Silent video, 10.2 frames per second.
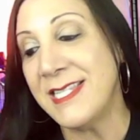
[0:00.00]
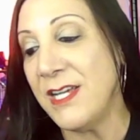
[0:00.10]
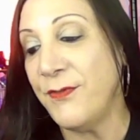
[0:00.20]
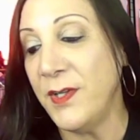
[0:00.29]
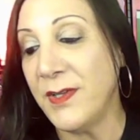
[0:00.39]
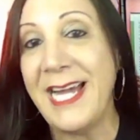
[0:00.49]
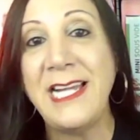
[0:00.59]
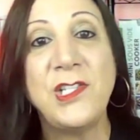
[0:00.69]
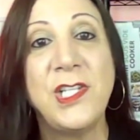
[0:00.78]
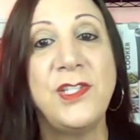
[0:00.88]
If you
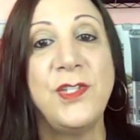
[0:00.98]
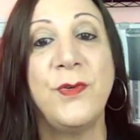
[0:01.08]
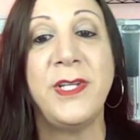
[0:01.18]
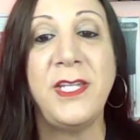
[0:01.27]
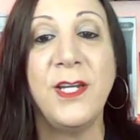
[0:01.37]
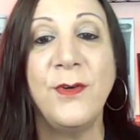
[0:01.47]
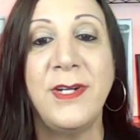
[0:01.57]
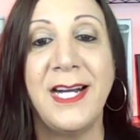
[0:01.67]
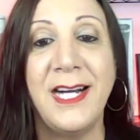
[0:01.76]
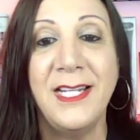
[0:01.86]
like to do
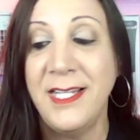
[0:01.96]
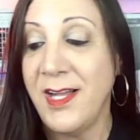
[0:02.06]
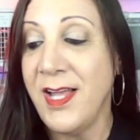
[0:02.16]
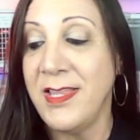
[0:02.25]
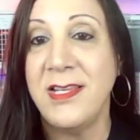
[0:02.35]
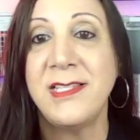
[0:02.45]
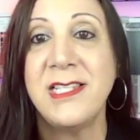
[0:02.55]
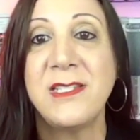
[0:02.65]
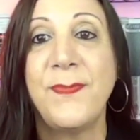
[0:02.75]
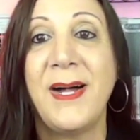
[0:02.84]
yoga, this
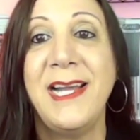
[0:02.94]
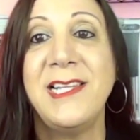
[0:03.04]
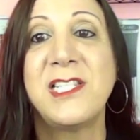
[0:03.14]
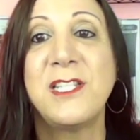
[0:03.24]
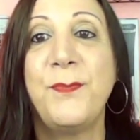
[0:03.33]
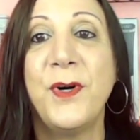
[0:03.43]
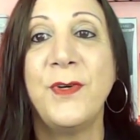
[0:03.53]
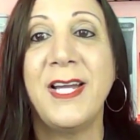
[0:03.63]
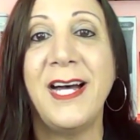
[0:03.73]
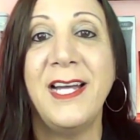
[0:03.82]
is by
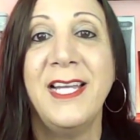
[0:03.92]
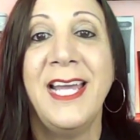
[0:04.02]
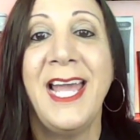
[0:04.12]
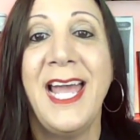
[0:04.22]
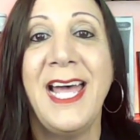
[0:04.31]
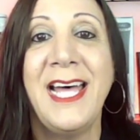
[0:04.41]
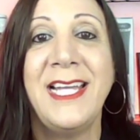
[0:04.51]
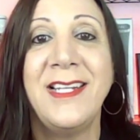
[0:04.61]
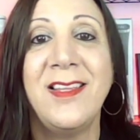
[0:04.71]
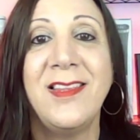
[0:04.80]
Spoga,
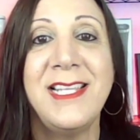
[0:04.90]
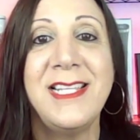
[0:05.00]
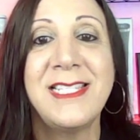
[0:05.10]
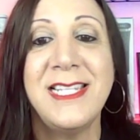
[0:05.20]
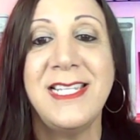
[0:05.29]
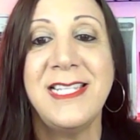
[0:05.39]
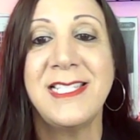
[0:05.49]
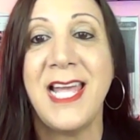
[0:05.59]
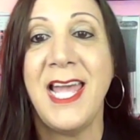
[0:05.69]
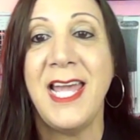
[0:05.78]
and this
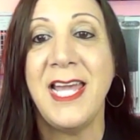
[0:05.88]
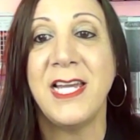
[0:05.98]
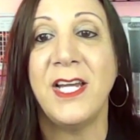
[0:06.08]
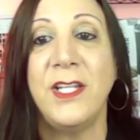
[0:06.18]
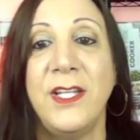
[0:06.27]
is a